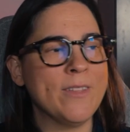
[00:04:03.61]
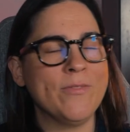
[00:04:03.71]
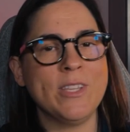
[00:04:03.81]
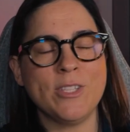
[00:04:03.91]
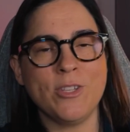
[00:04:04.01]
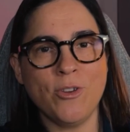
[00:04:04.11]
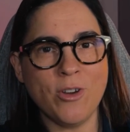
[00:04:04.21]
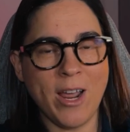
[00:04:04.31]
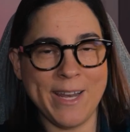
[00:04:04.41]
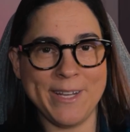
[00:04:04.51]
This new
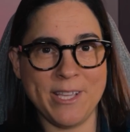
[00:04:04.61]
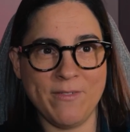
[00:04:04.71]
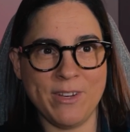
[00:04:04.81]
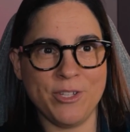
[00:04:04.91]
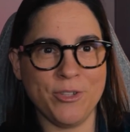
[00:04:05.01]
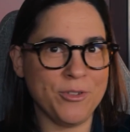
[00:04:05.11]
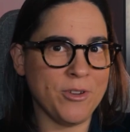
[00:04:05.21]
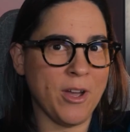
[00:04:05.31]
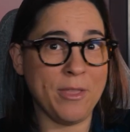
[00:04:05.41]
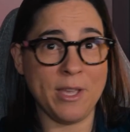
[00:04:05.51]
1972
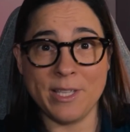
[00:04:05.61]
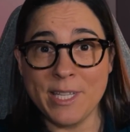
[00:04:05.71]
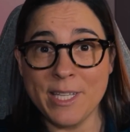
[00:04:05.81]
I think is here to